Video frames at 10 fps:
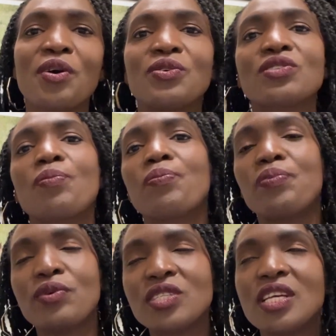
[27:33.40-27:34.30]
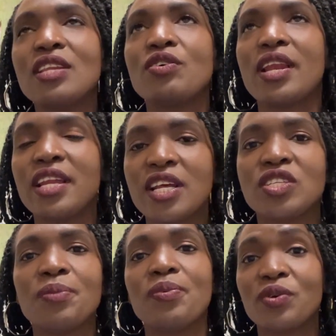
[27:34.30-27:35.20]
So put in your
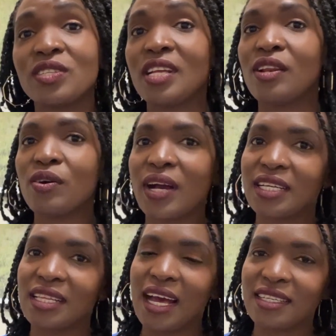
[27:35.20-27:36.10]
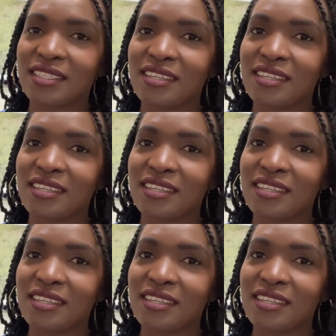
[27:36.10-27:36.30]
leadership, because they look at that.